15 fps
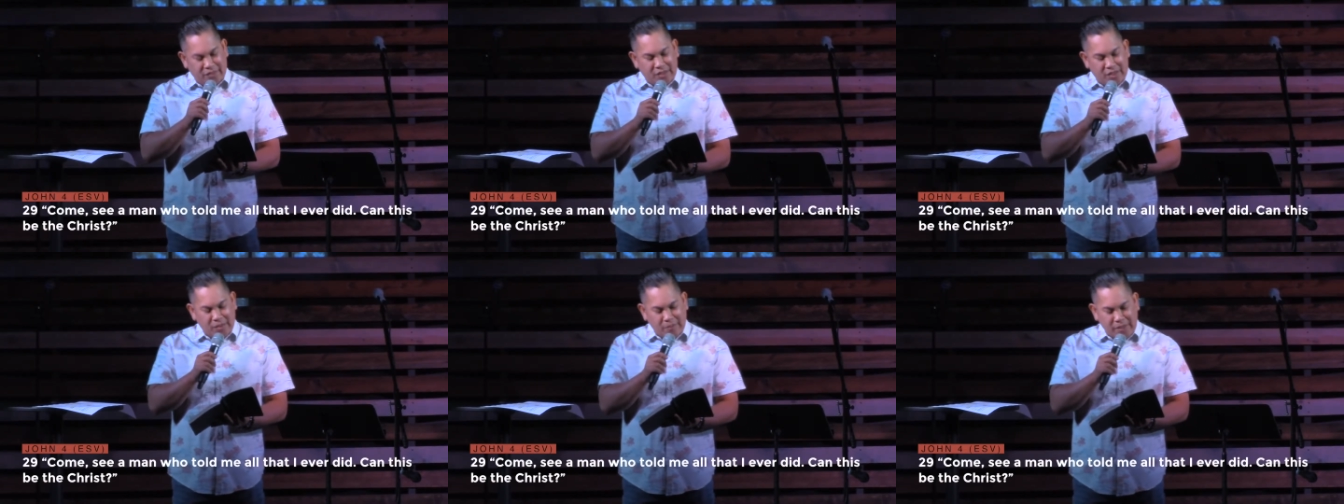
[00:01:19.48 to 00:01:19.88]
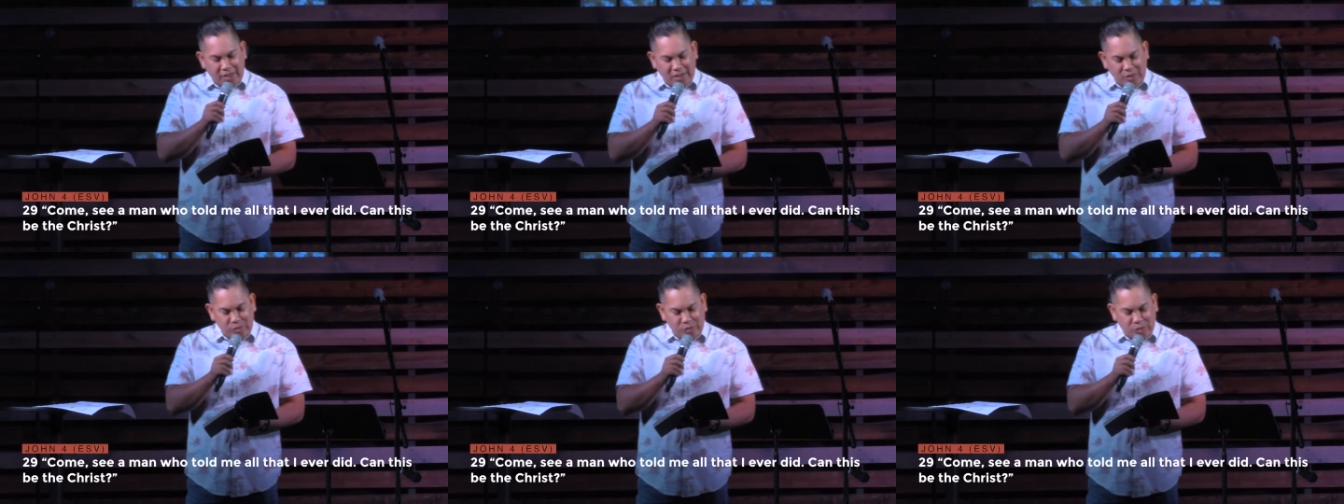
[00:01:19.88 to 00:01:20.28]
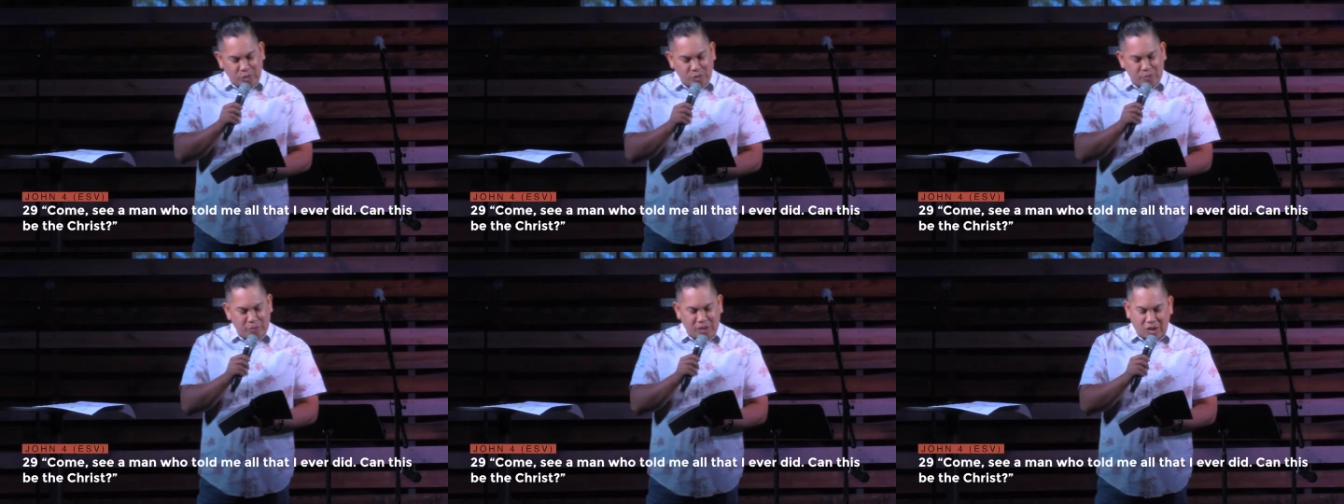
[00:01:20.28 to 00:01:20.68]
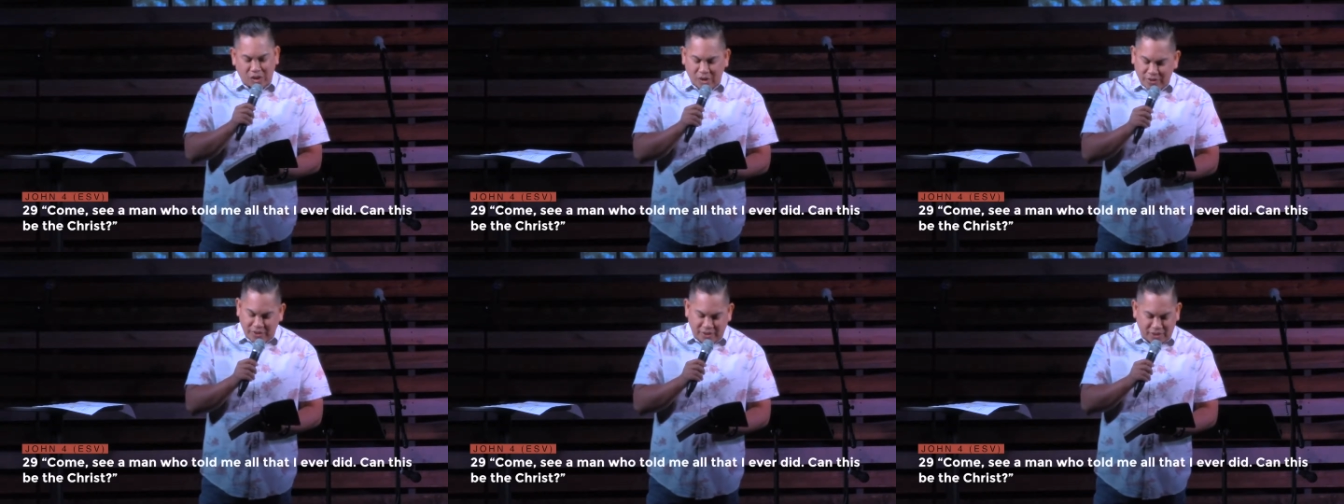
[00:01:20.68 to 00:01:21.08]
a man who told me
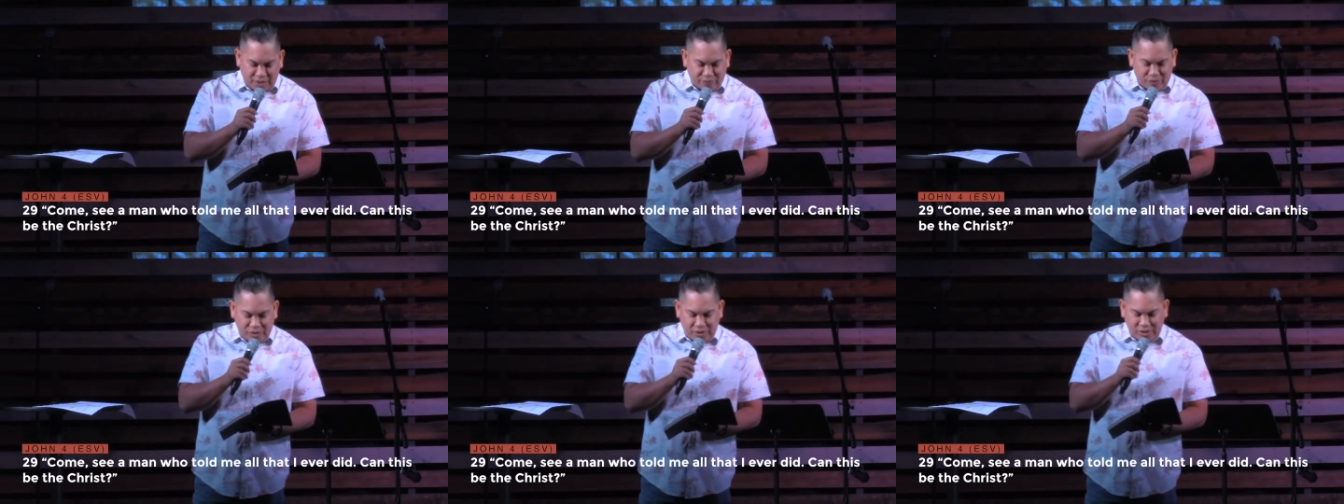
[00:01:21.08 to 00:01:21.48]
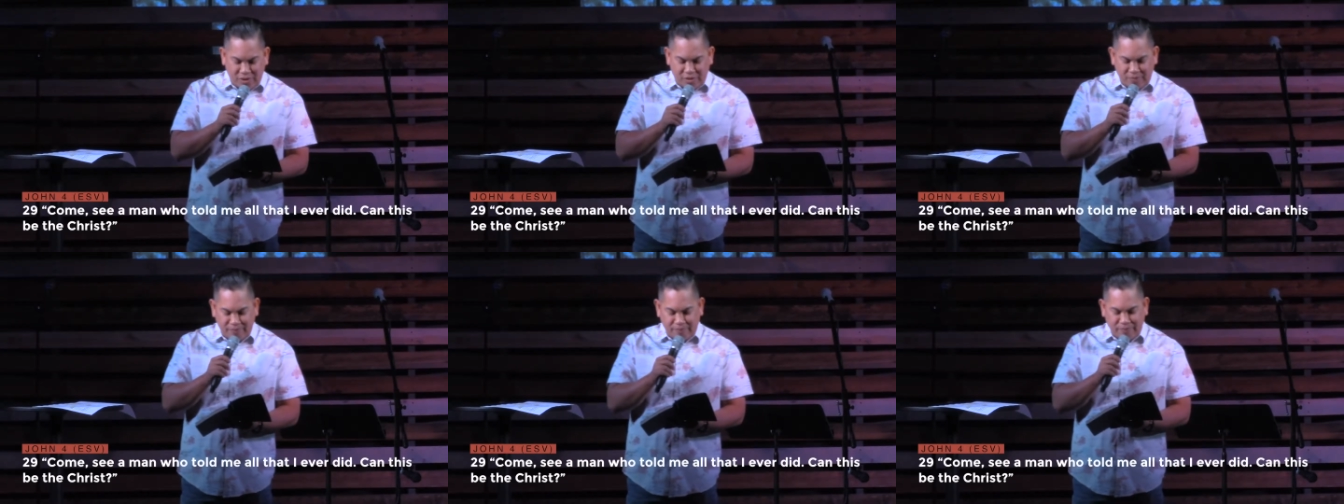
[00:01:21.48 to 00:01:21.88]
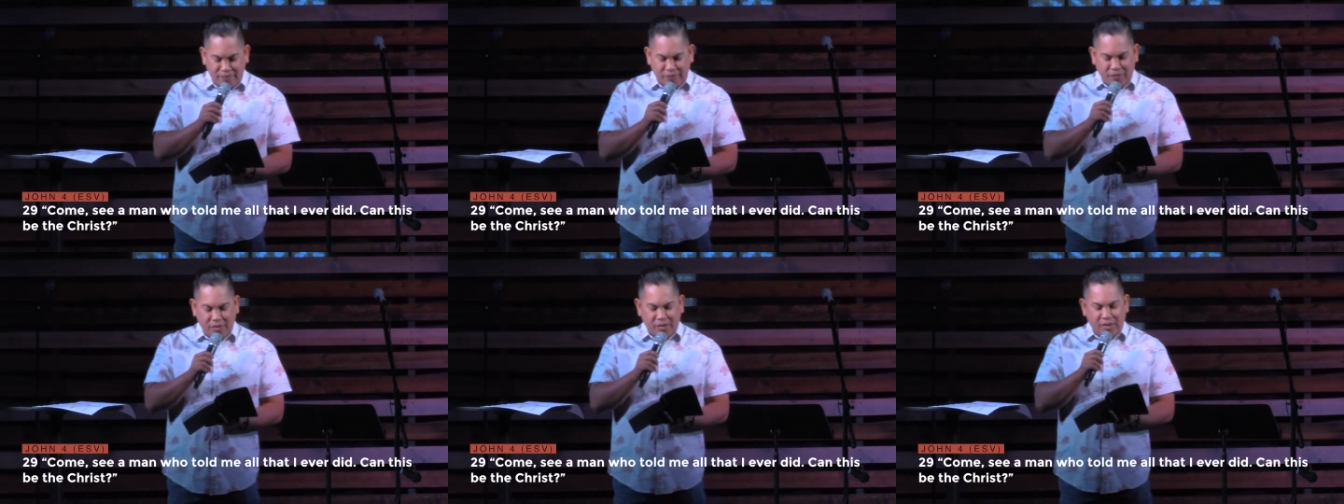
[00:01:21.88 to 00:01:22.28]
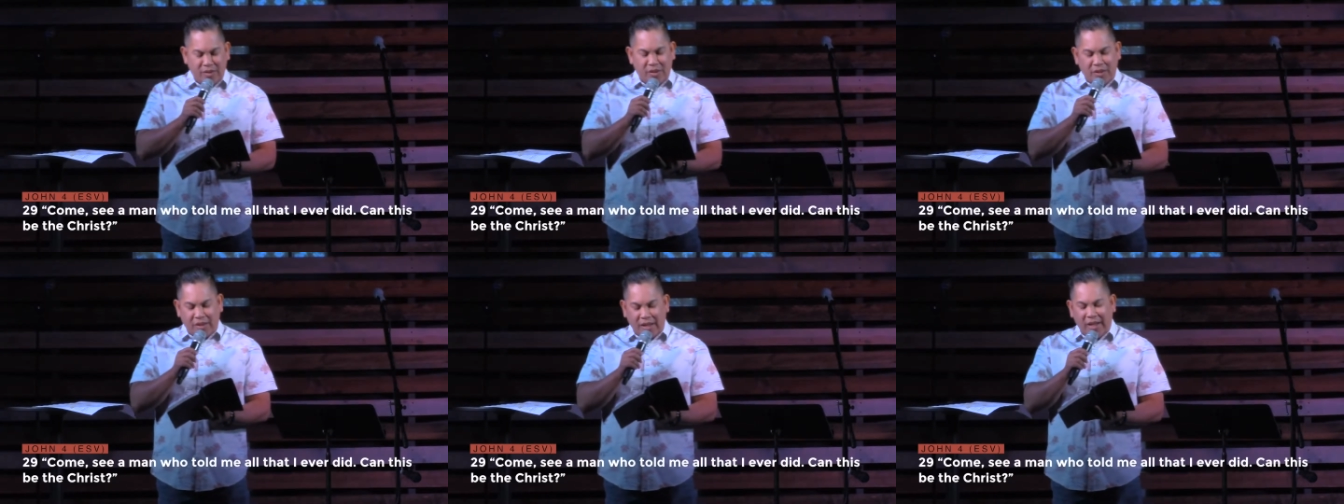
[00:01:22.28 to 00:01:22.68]
all that I ever did.
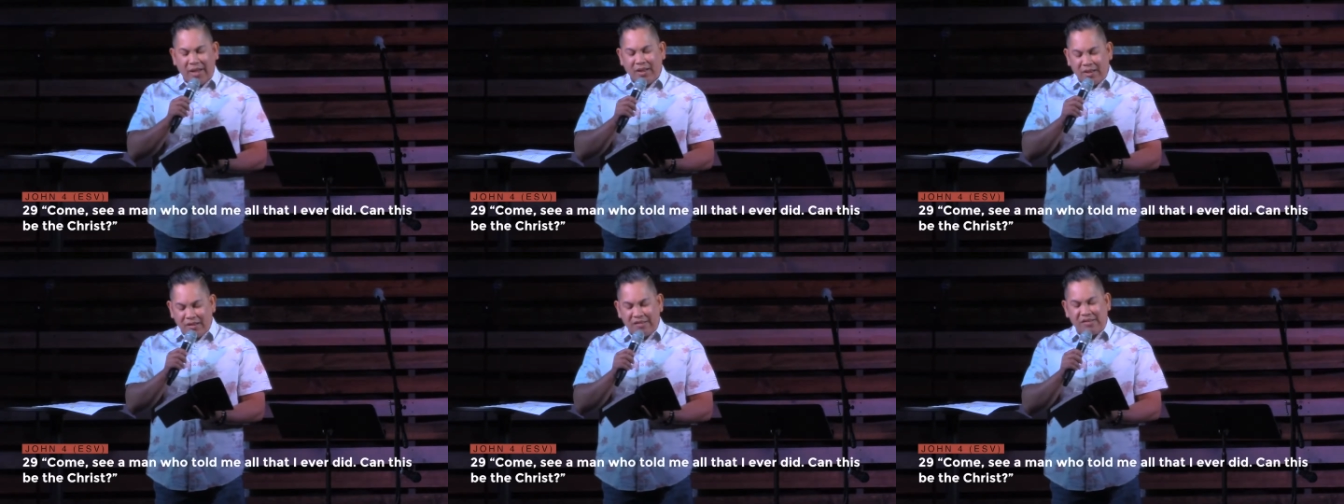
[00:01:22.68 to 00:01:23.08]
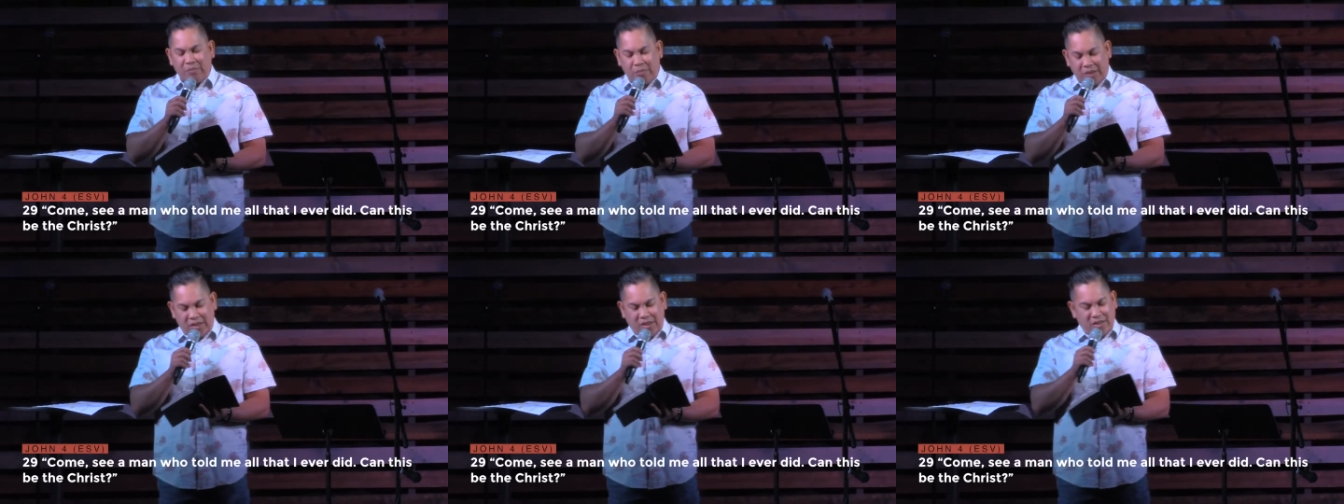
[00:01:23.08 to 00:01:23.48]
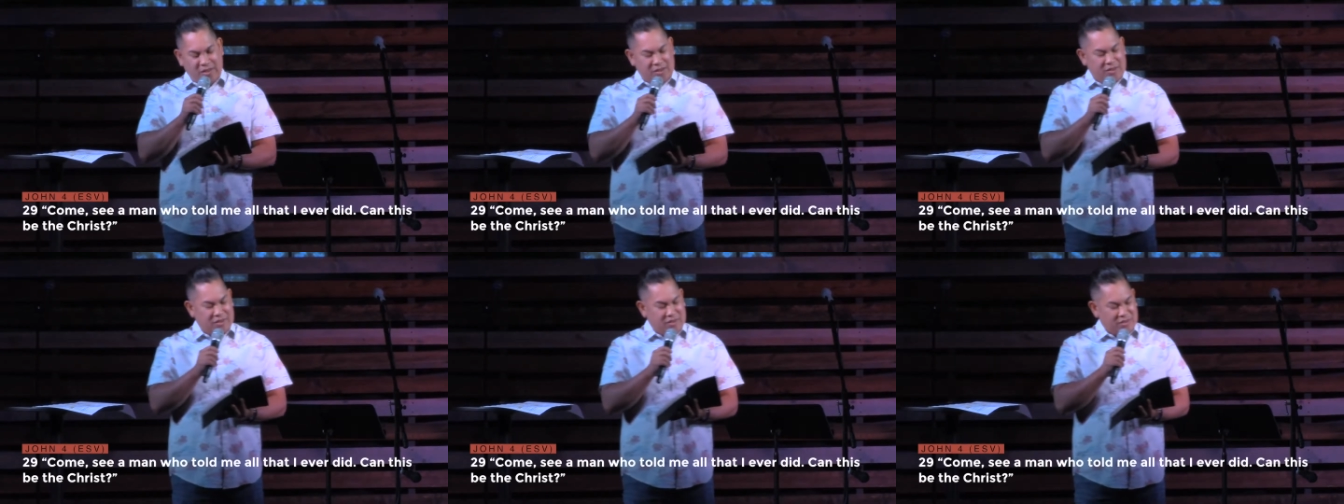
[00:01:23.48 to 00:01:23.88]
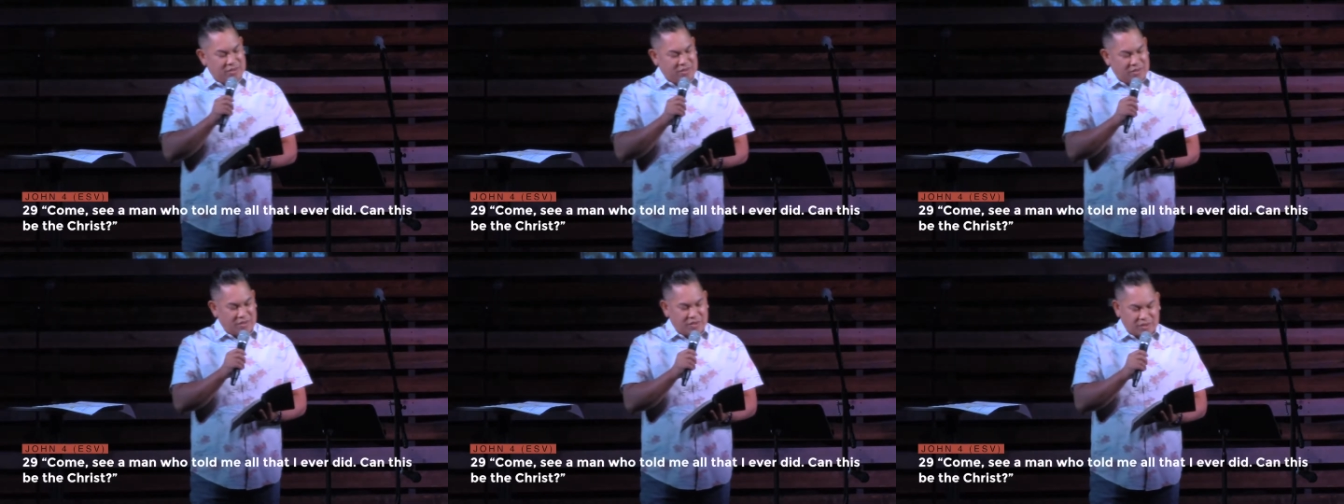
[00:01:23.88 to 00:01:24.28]
Can this be
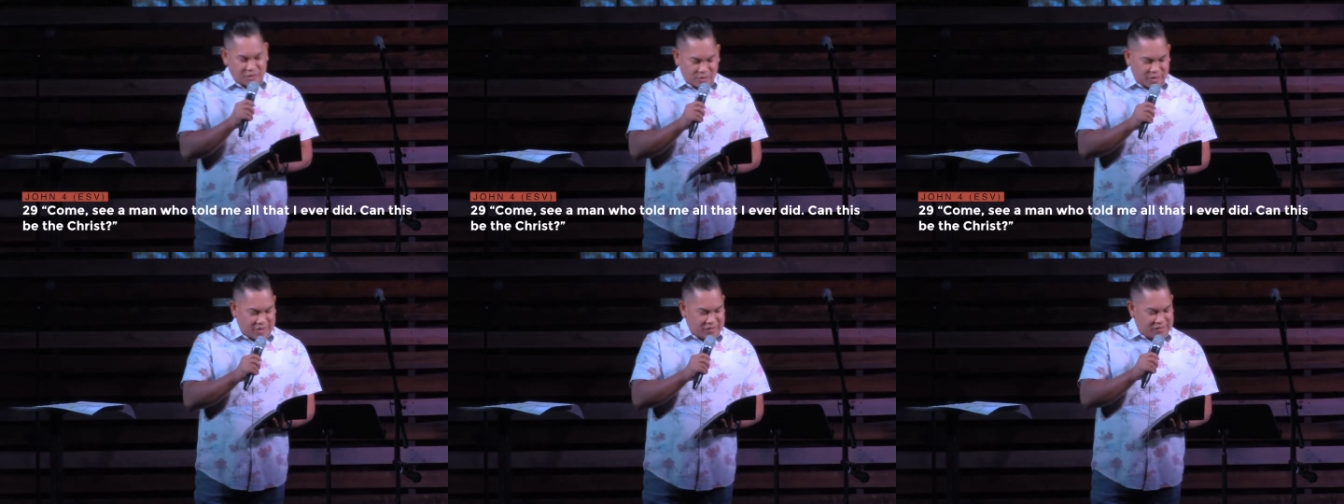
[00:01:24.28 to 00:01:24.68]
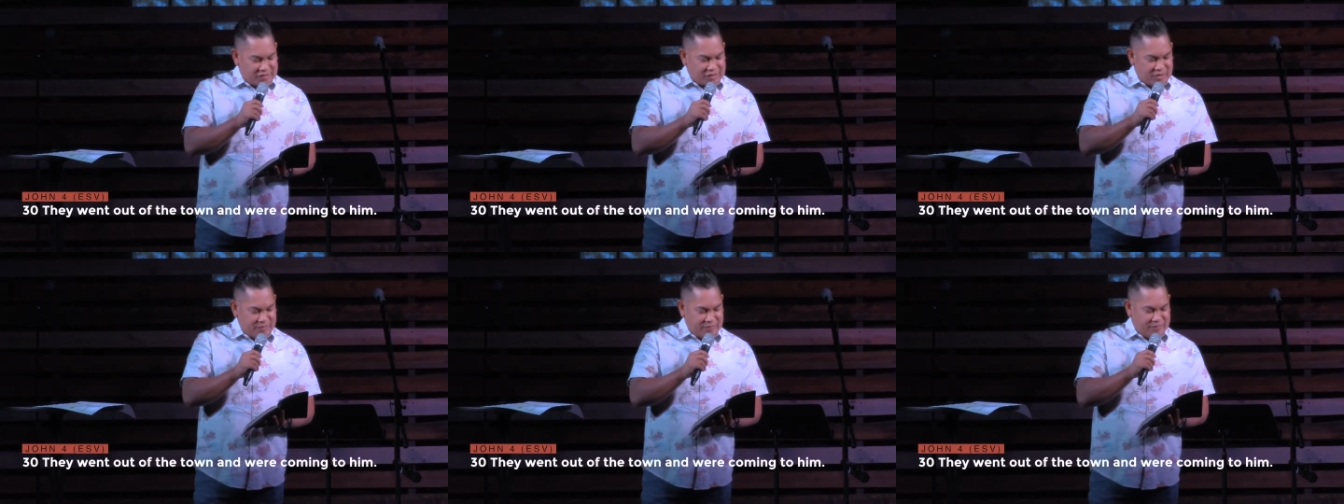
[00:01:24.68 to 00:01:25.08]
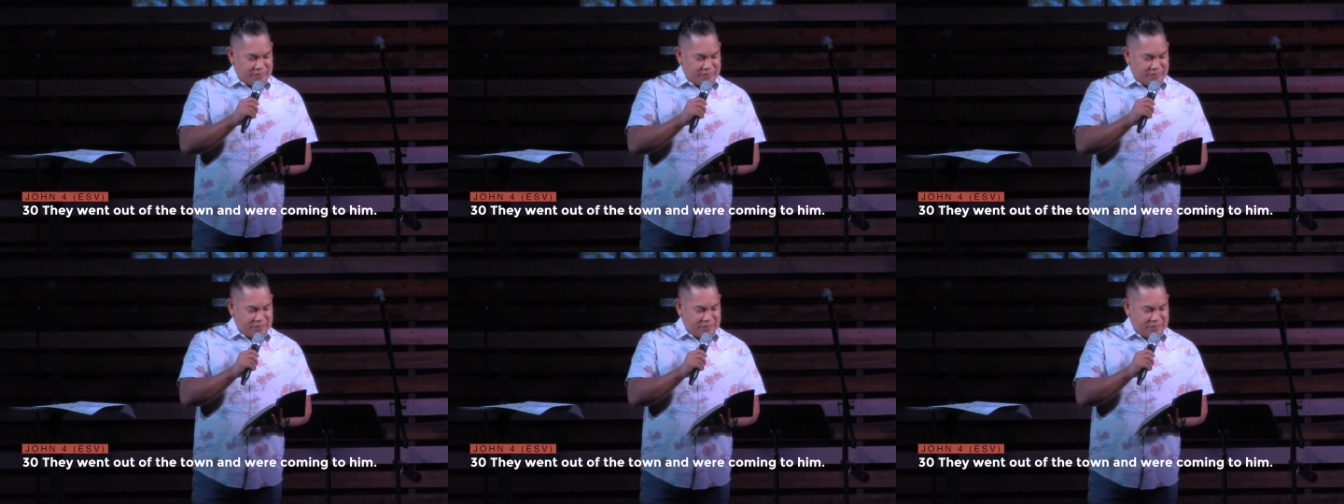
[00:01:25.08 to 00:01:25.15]
the Christ?